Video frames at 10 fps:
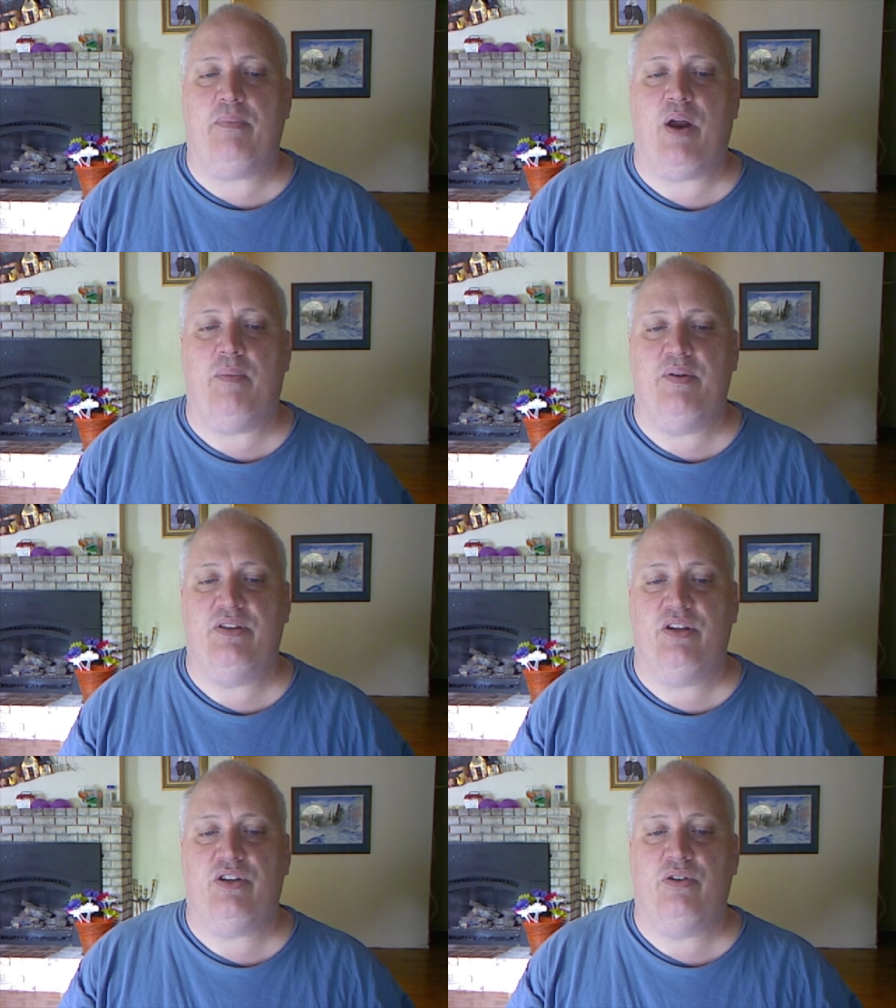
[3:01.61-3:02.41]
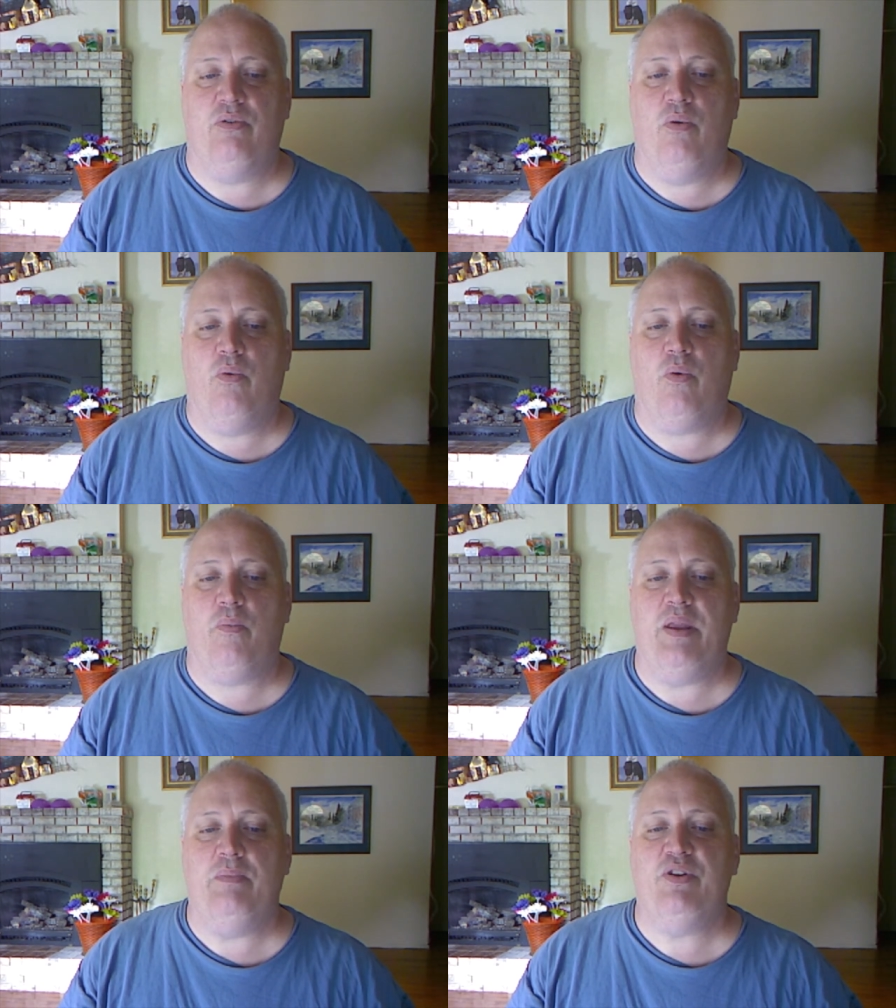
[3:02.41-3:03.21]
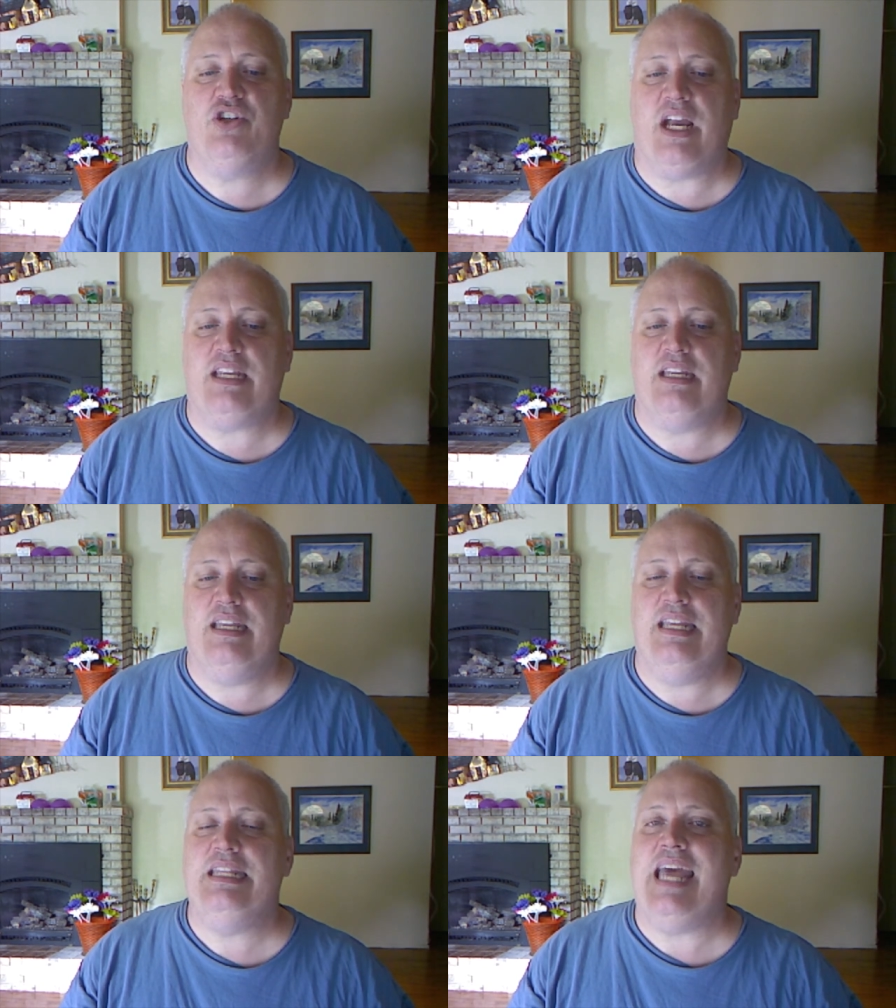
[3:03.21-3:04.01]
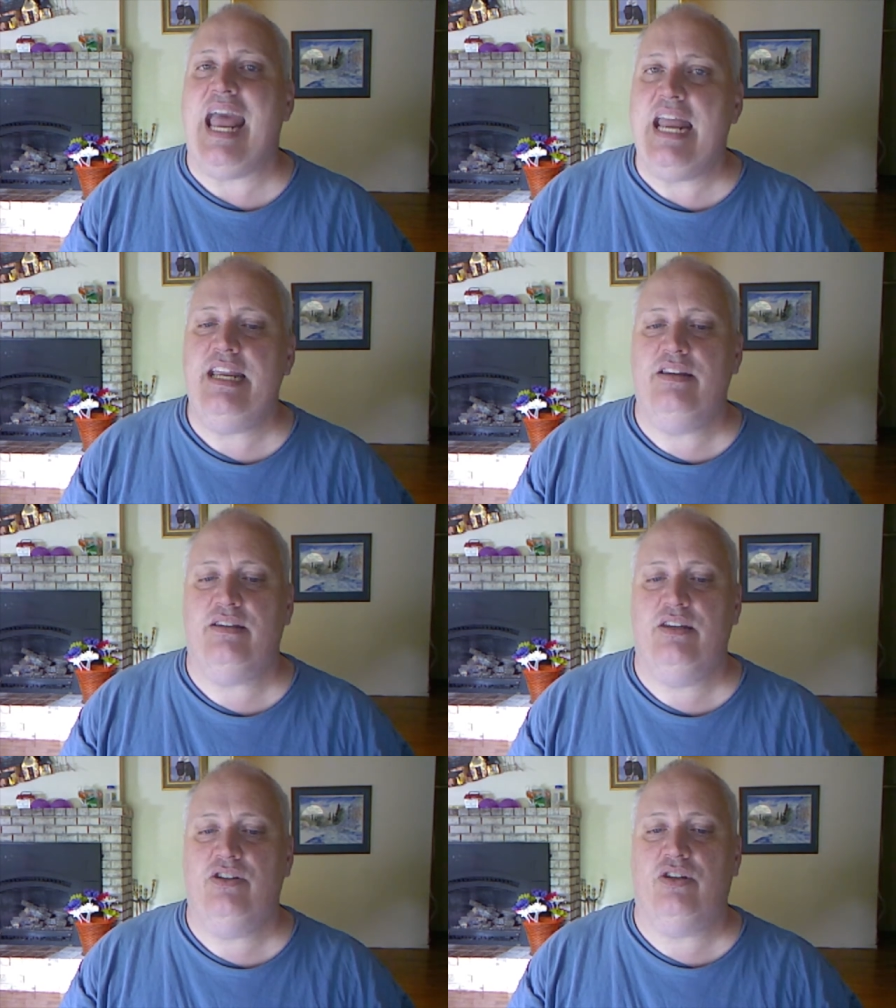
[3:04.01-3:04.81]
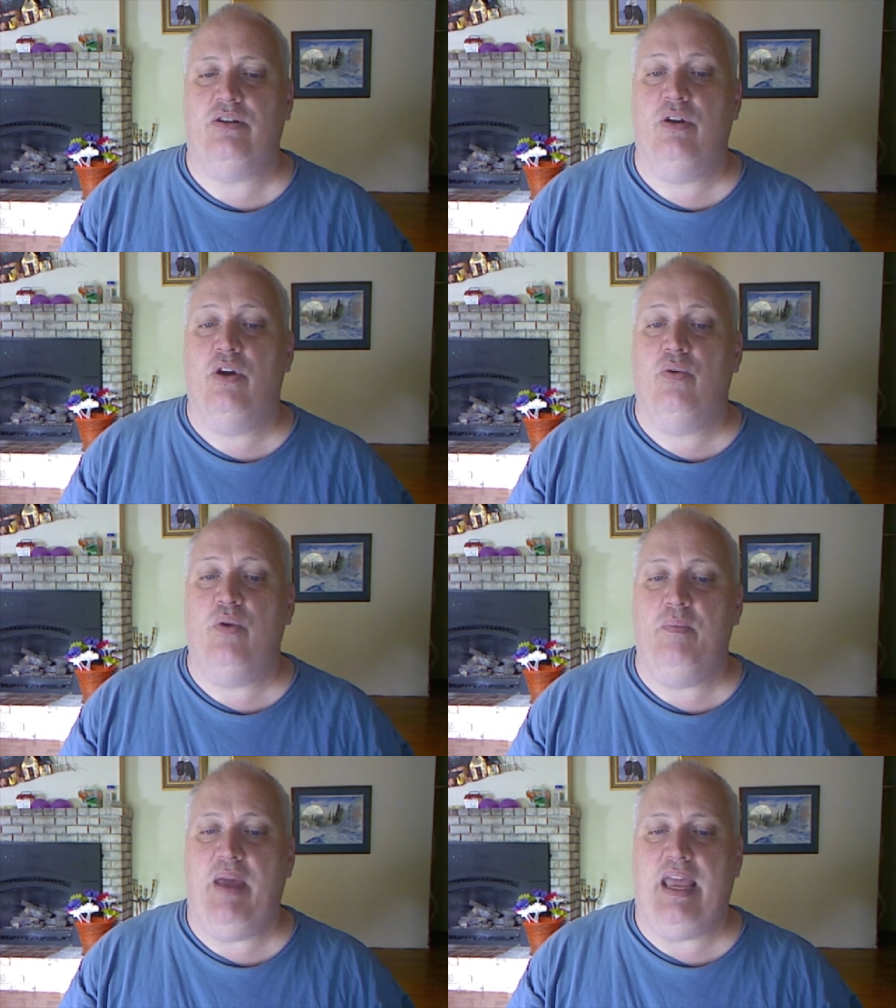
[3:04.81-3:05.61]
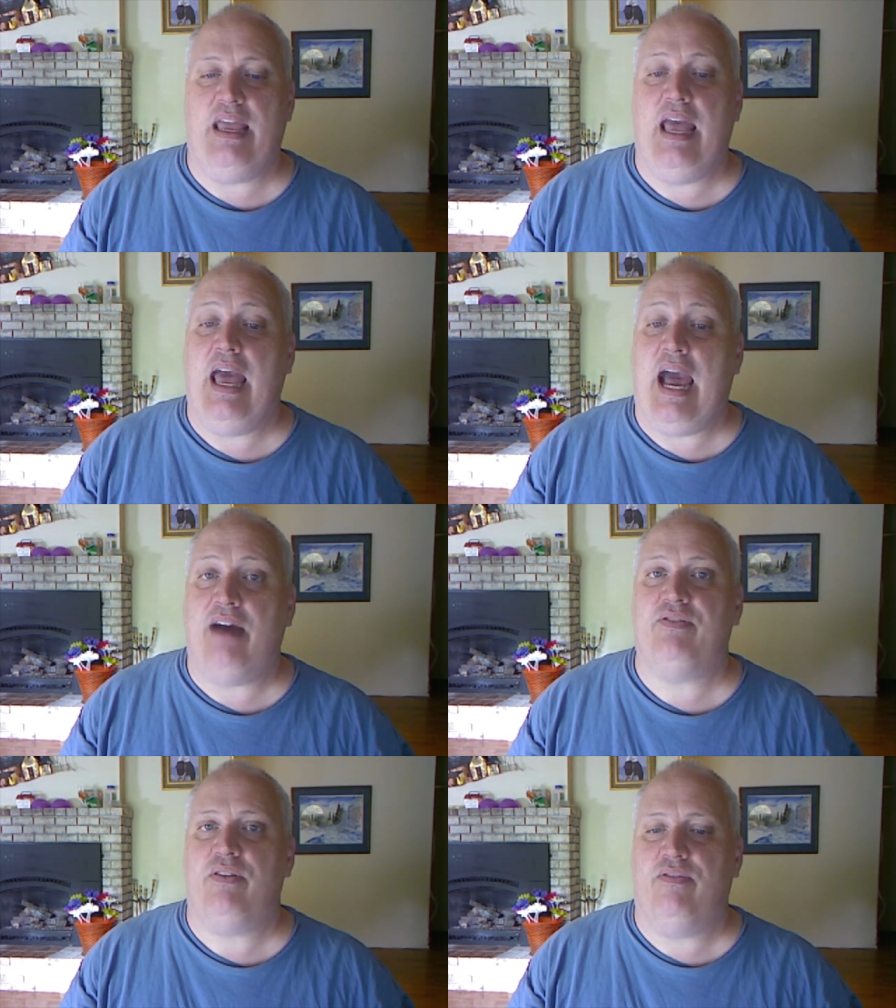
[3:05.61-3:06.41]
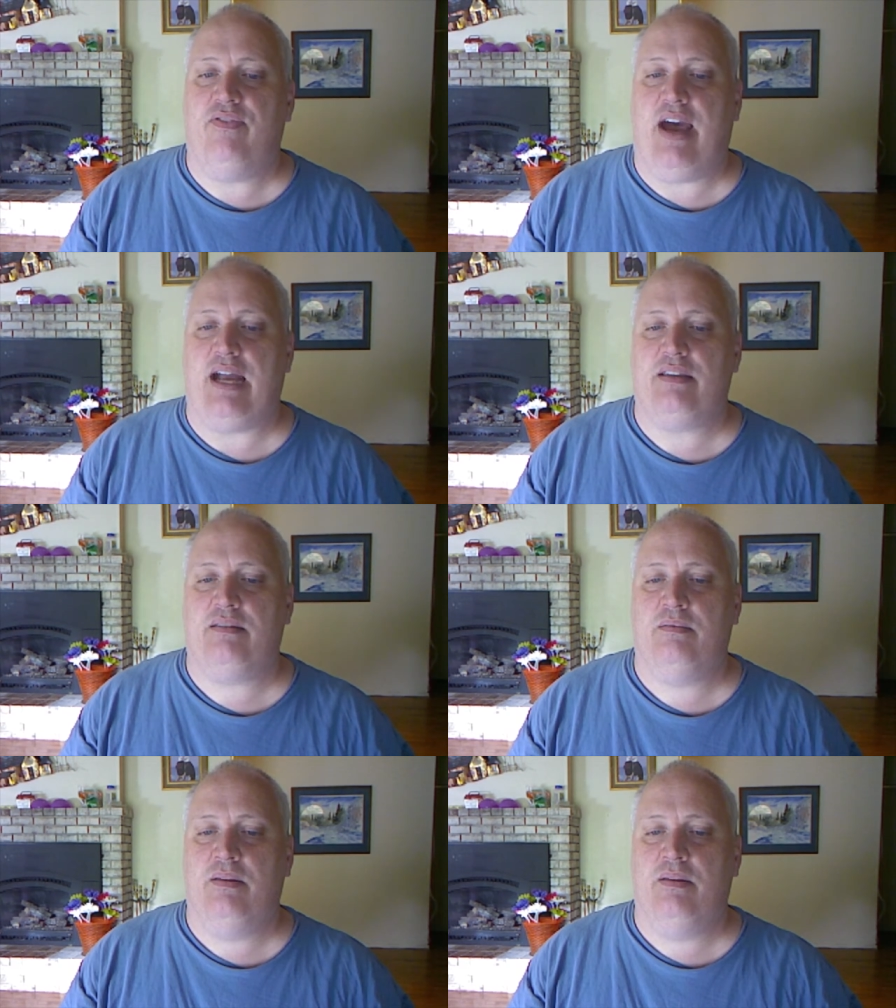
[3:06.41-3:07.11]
proposition will be projected into any decision we make after the fact.